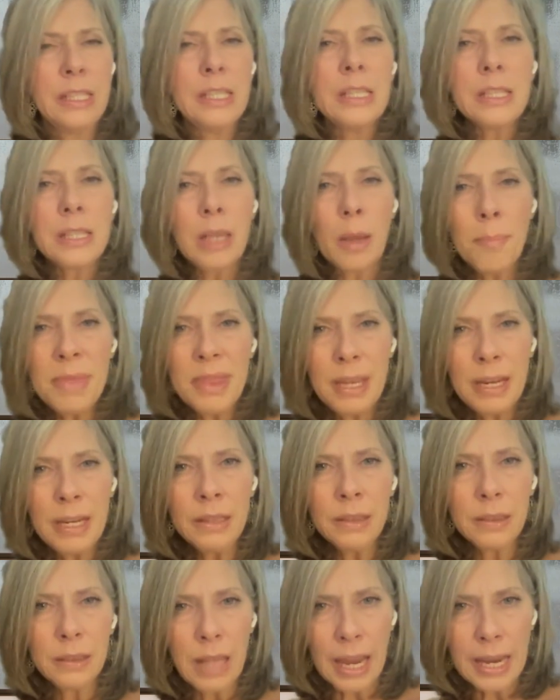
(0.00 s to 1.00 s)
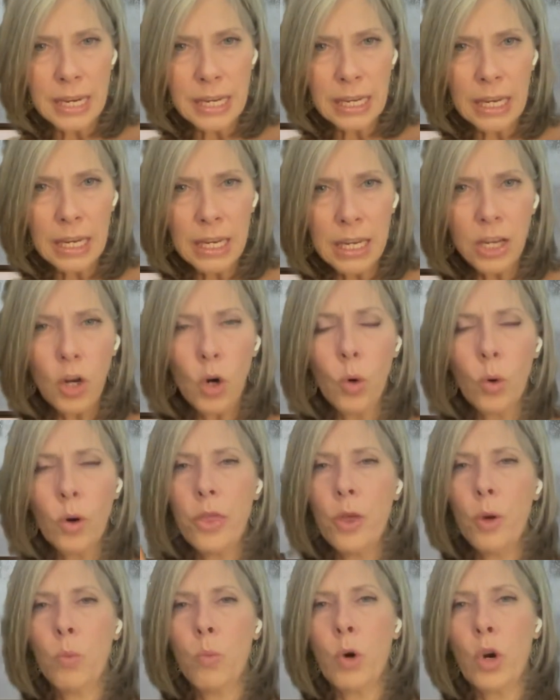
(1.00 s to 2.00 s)
Something like it,
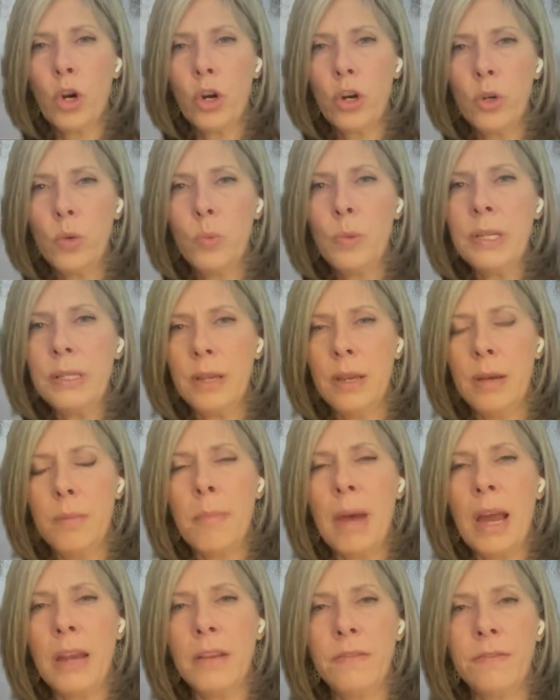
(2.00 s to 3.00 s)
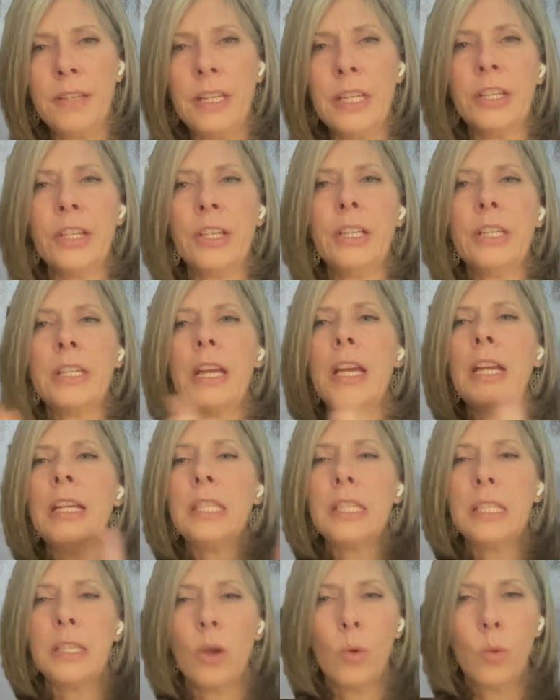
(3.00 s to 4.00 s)
or the word was in my field.
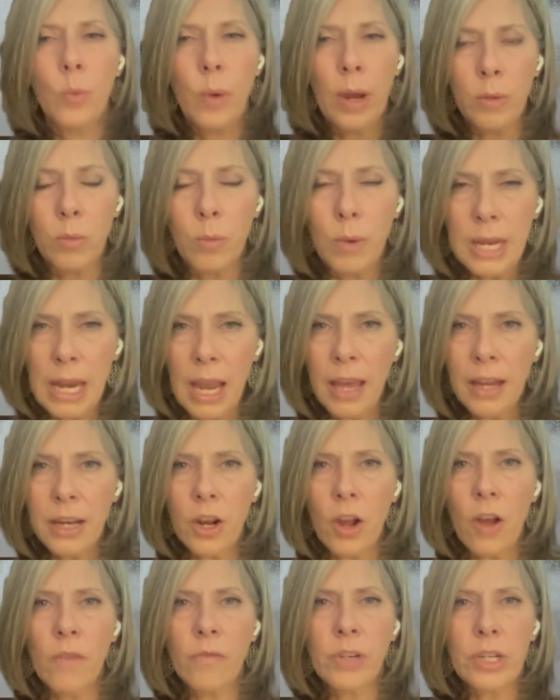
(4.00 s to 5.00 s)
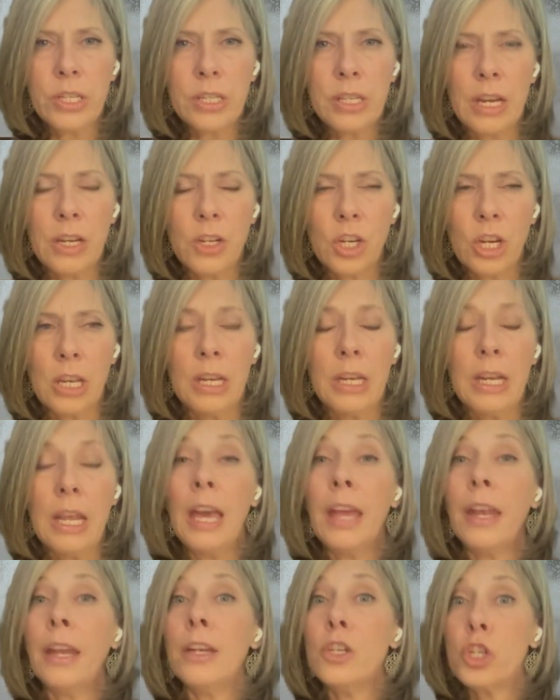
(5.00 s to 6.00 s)
And so when we had a conversation
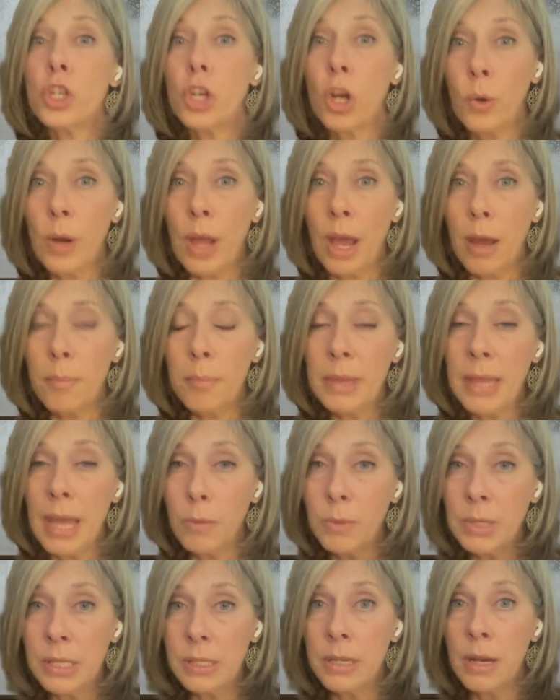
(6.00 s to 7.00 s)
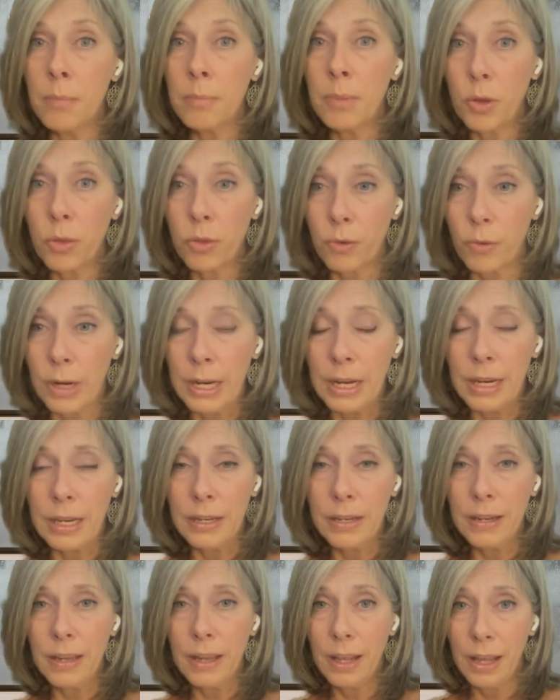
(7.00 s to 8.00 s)
and it showed up, that was number
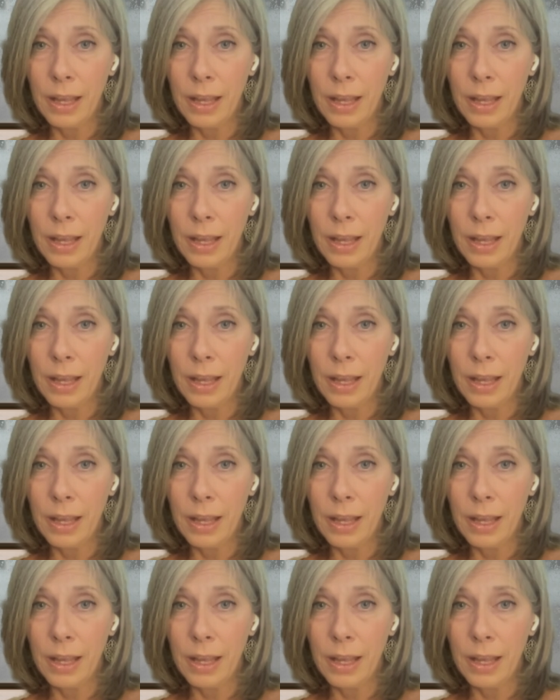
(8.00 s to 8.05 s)
3.